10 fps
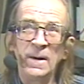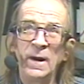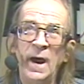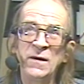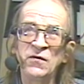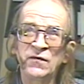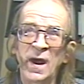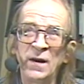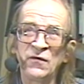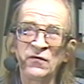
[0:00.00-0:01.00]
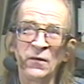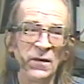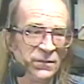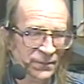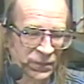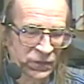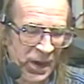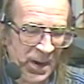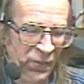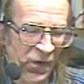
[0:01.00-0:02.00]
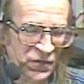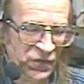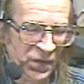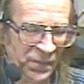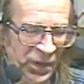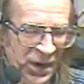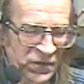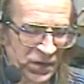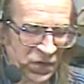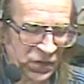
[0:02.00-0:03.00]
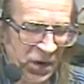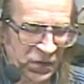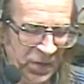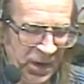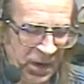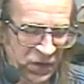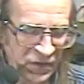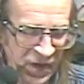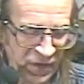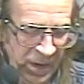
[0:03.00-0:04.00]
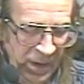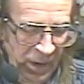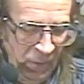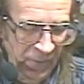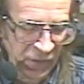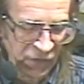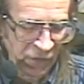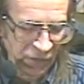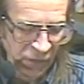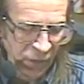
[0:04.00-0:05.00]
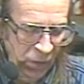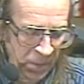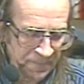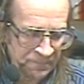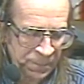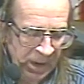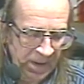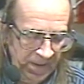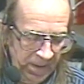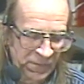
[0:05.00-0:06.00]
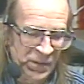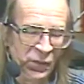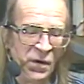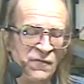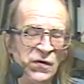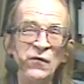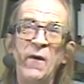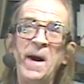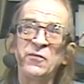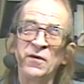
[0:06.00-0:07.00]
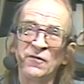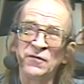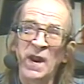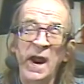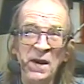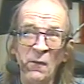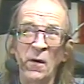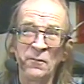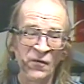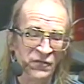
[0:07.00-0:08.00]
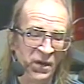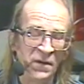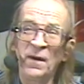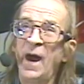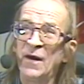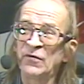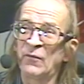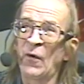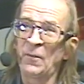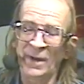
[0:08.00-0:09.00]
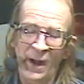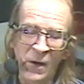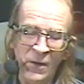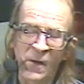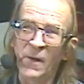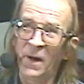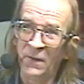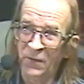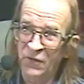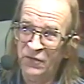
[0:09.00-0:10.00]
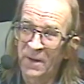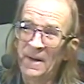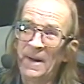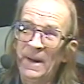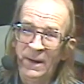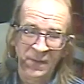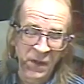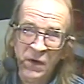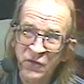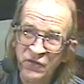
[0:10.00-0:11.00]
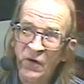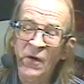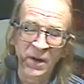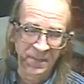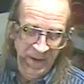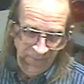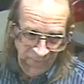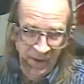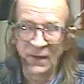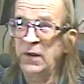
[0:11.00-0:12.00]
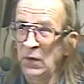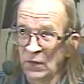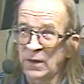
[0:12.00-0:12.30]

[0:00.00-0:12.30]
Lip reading: I just got it so it kind of presses in place. I just cut it to that kind of size. And what this will do, if you put a few drops of 91% isopropyl alcohol on this and then insert it, then it'll